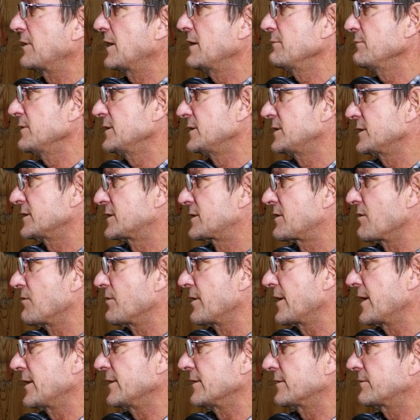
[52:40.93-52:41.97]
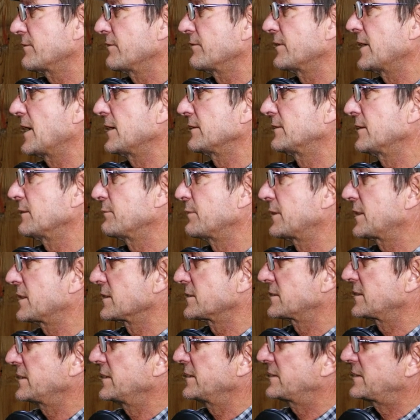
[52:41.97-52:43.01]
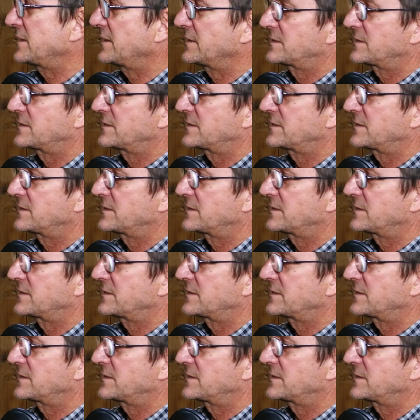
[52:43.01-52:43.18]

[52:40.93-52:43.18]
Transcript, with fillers: but I'm going to just go ahead and throw it out there because it,